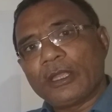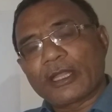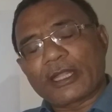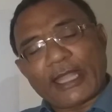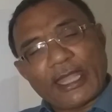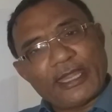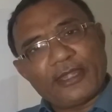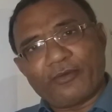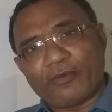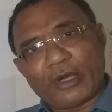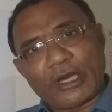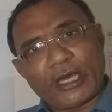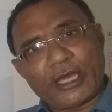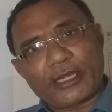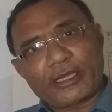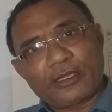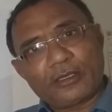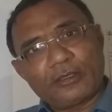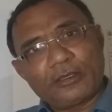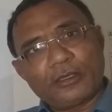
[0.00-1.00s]
can
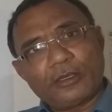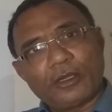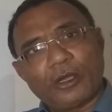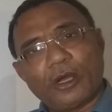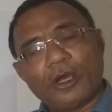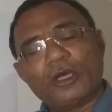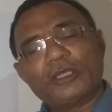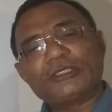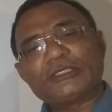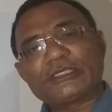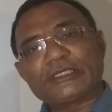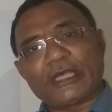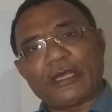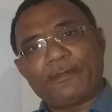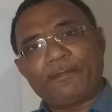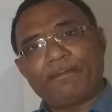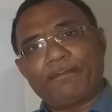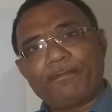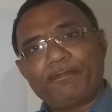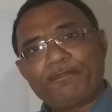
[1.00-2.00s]
work on
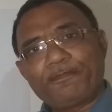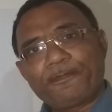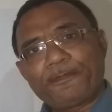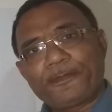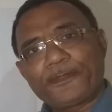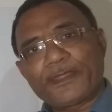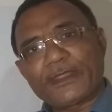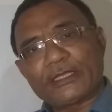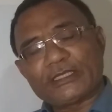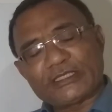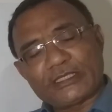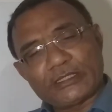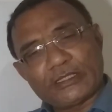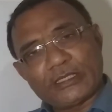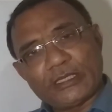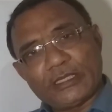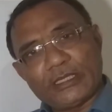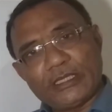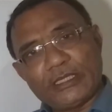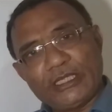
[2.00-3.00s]
some
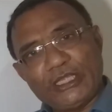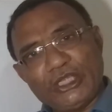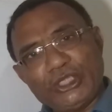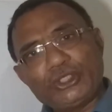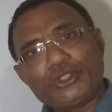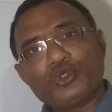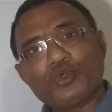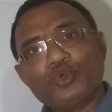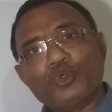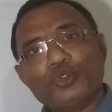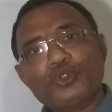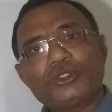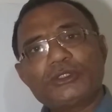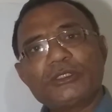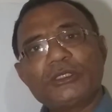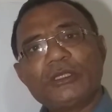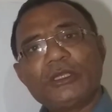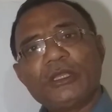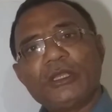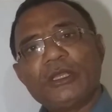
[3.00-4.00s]

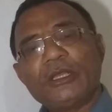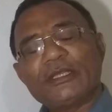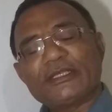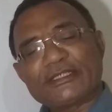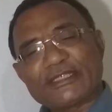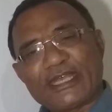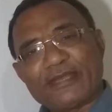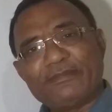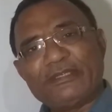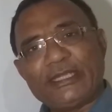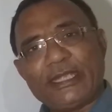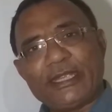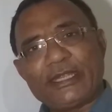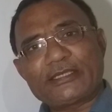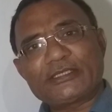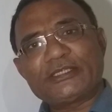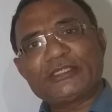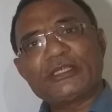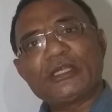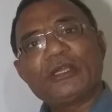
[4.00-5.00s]
issues,
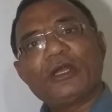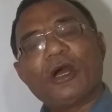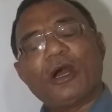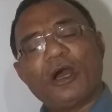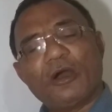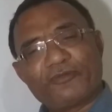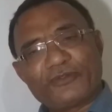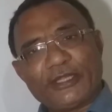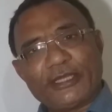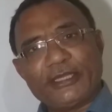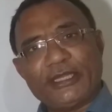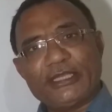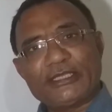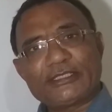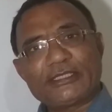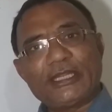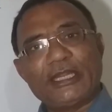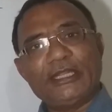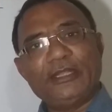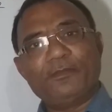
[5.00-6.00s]
subjects of the
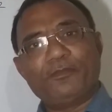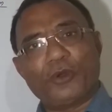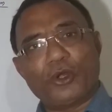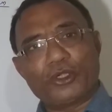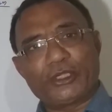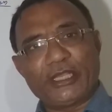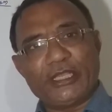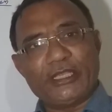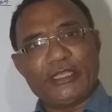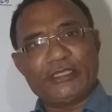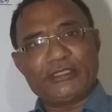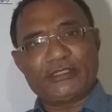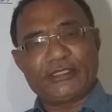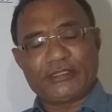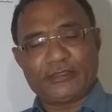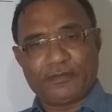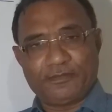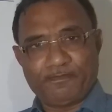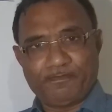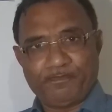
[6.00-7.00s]
national
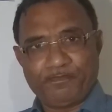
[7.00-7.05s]
importance.